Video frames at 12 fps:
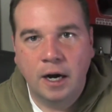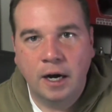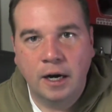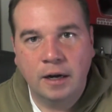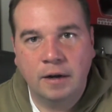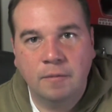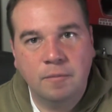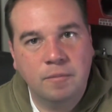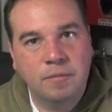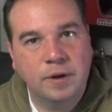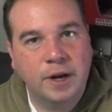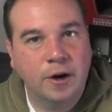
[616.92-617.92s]
uh,
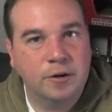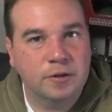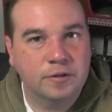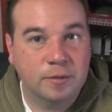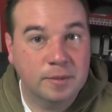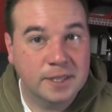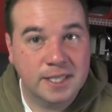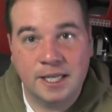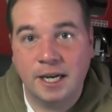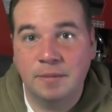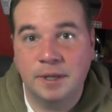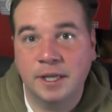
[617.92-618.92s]
the character from
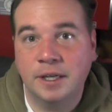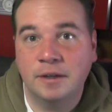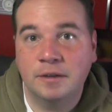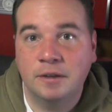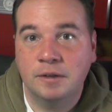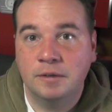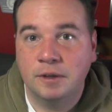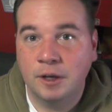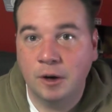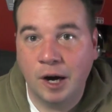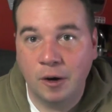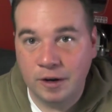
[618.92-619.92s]
Insomnia, you know,
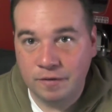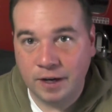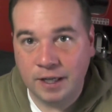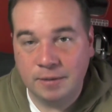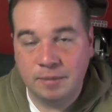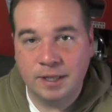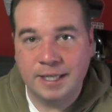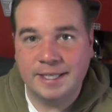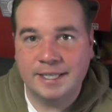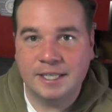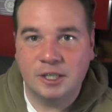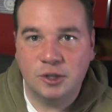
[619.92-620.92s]
how he finally
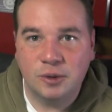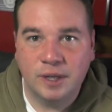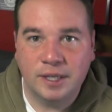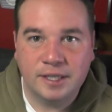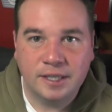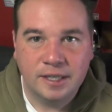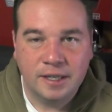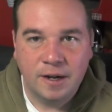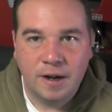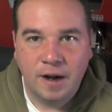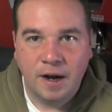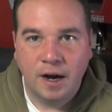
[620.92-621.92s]
plays into it,
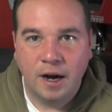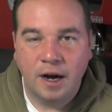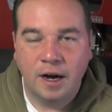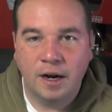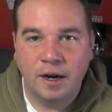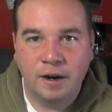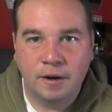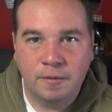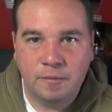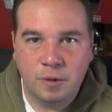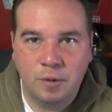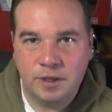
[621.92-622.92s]
uh,
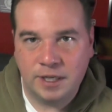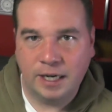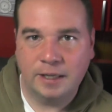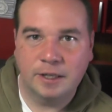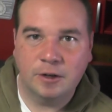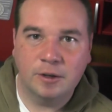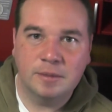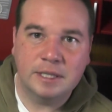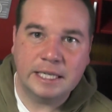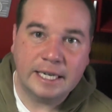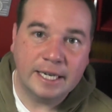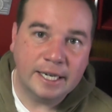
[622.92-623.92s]
who exactly the
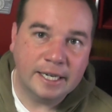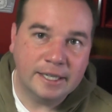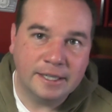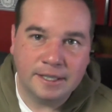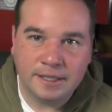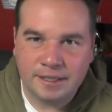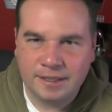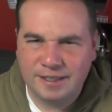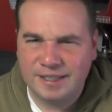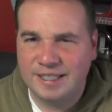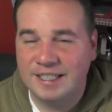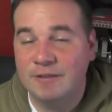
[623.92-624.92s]
Crimson King
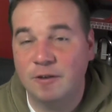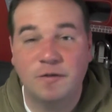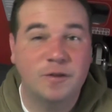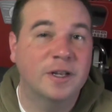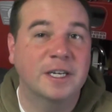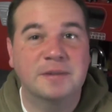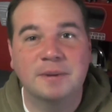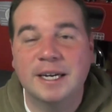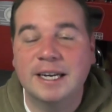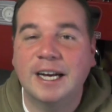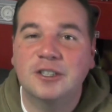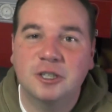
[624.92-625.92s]
is, never fully
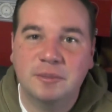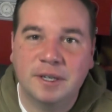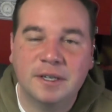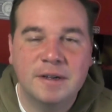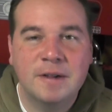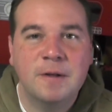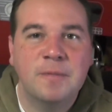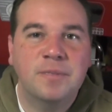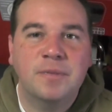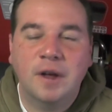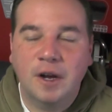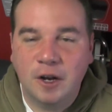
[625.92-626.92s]
explained actually, but,
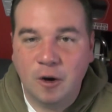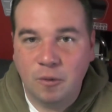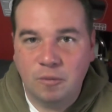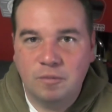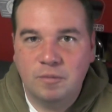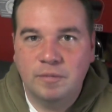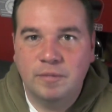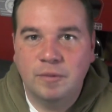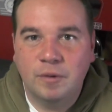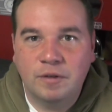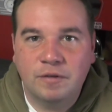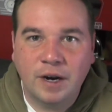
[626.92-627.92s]
you know,
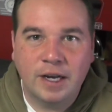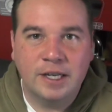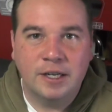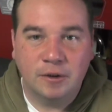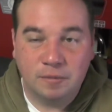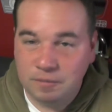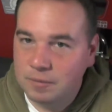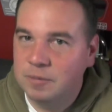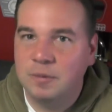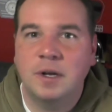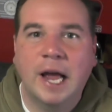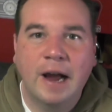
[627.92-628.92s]
we find, you know,
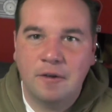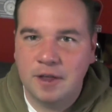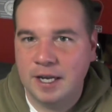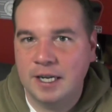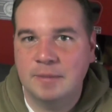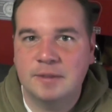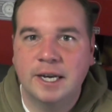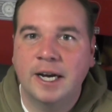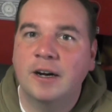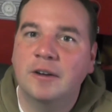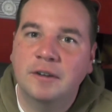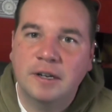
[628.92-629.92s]
everything comes
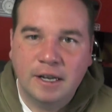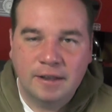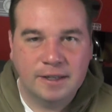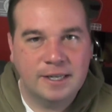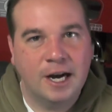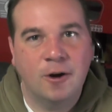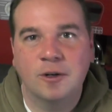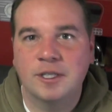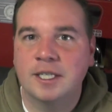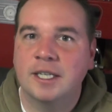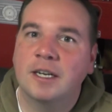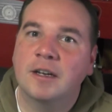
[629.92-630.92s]
down, the tower's
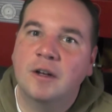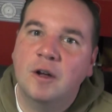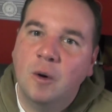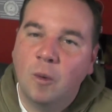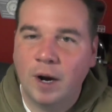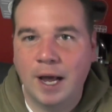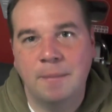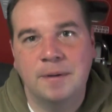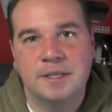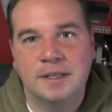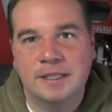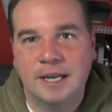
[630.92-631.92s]
in it, what
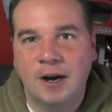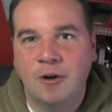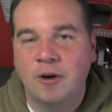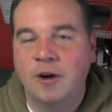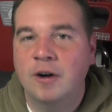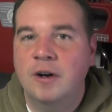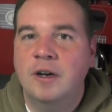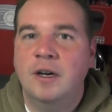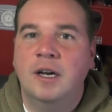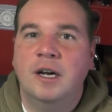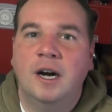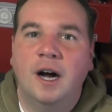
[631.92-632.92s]
happens at the tower.
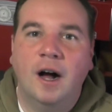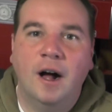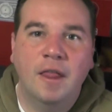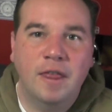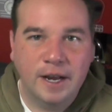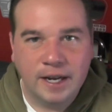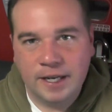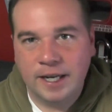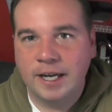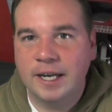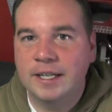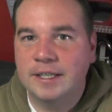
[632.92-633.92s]
Uh, the
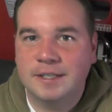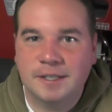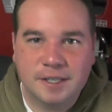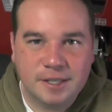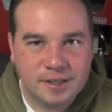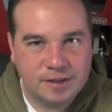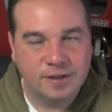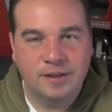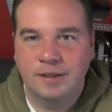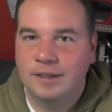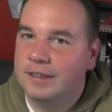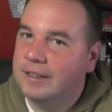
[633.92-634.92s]
ending is
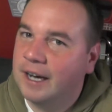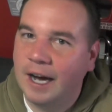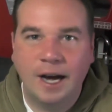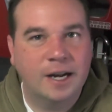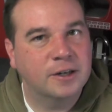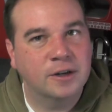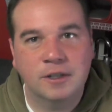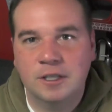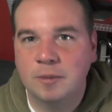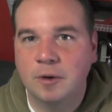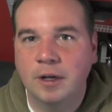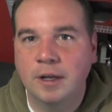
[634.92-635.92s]
not going to
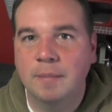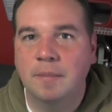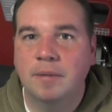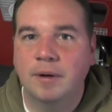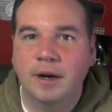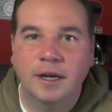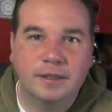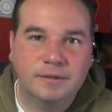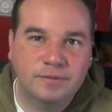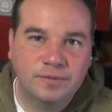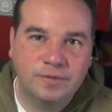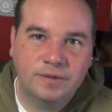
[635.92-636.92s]
spoil it, but
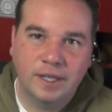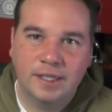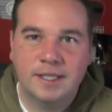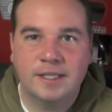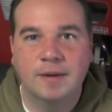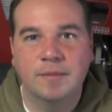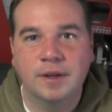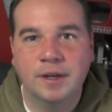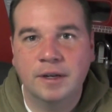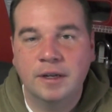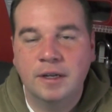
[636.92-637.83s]
it's something.